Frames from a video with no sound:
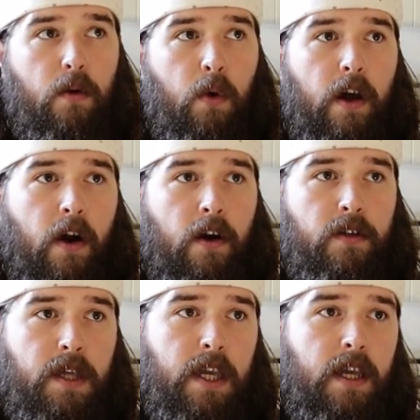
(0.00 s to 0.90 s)
what
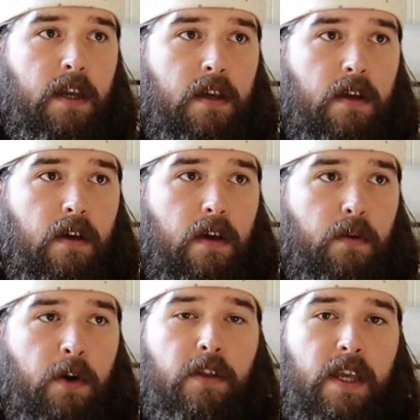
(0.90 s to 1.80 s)
are the
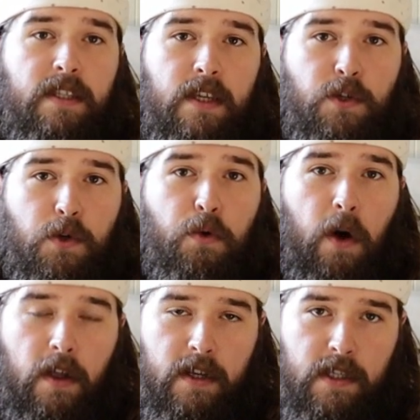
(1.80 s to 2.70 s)
essential
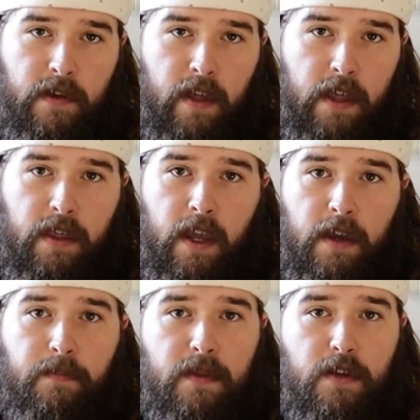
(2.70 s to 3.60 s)
qualities of that
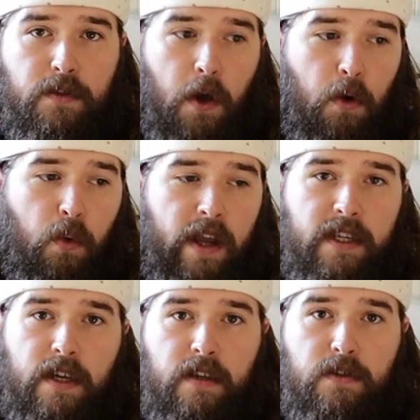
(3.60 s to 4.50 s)
thing. So
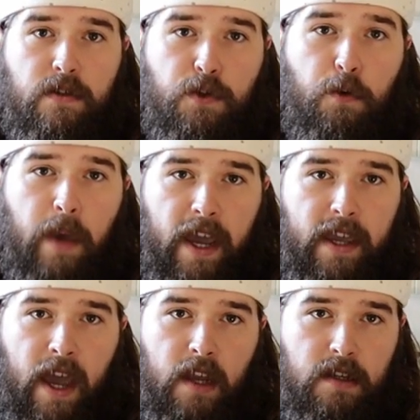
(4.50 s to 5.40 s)
what does
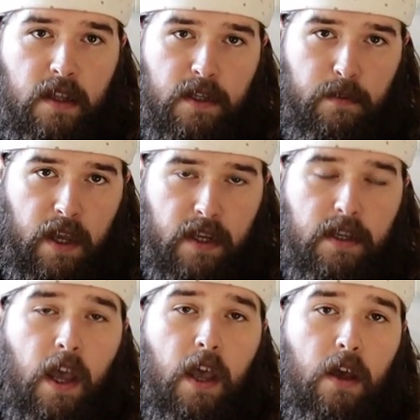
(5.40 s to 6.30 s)
sumac add to this
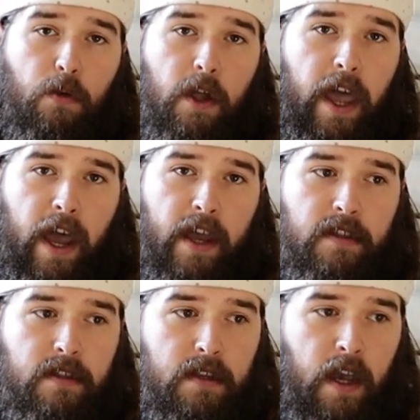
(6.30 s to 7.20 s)
mix? Well, it
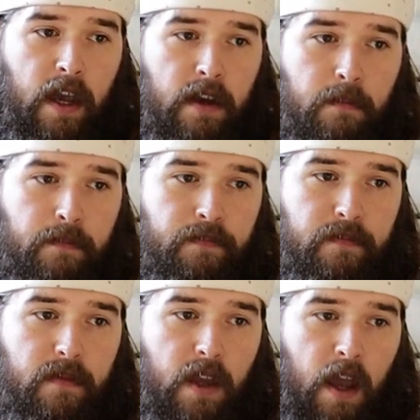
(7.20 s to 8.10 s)
adds
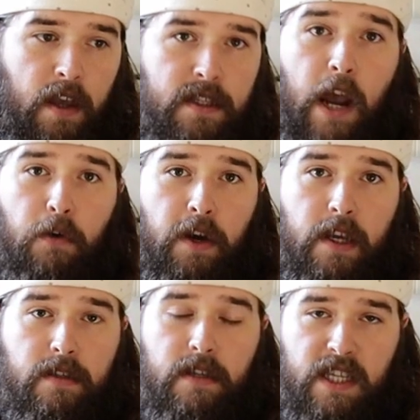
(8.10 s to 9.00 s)

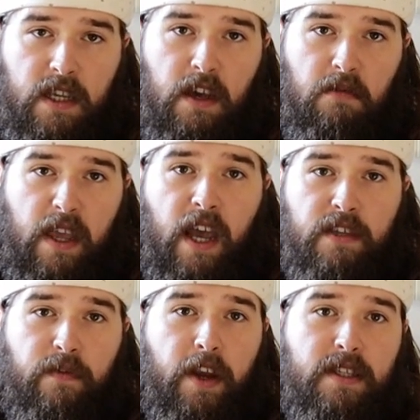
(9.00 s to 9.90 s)
sourness. It
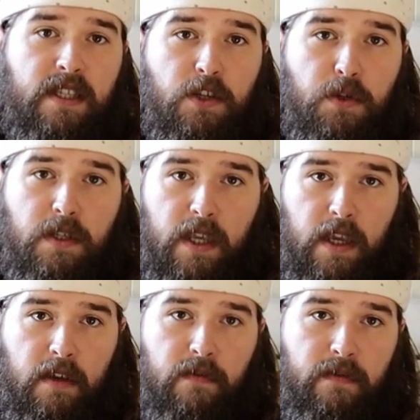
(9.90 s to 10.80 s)
has a very
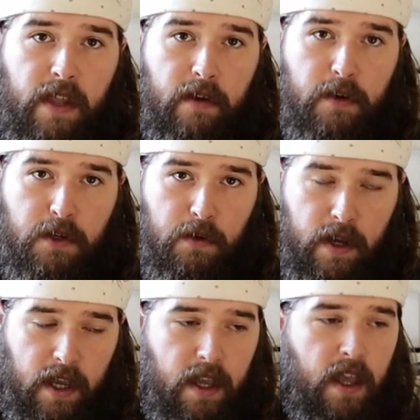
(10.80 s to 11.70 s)
citrusy flavor
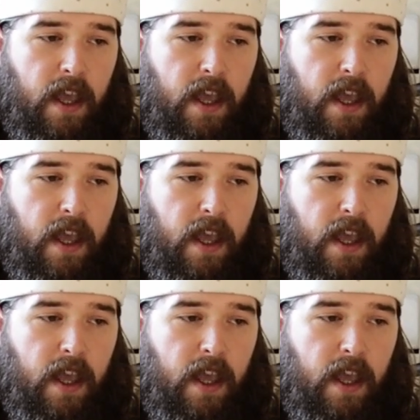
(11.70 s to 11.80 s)
to it,